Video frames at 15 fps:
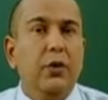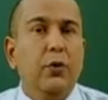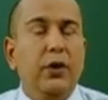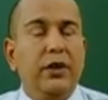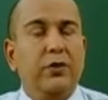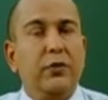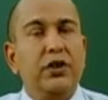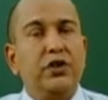
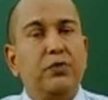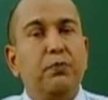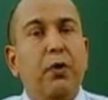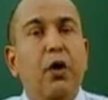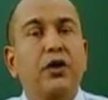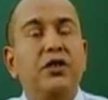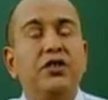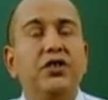with
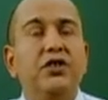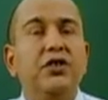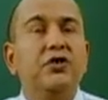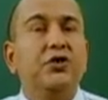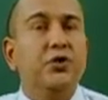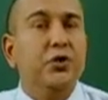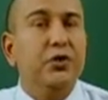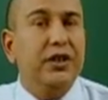response
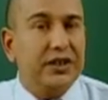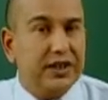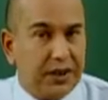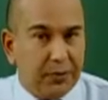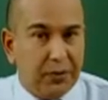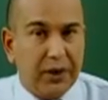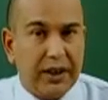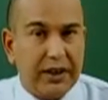to the
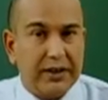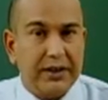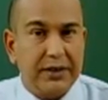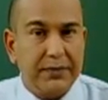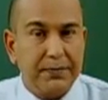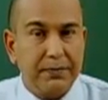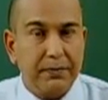stimulus.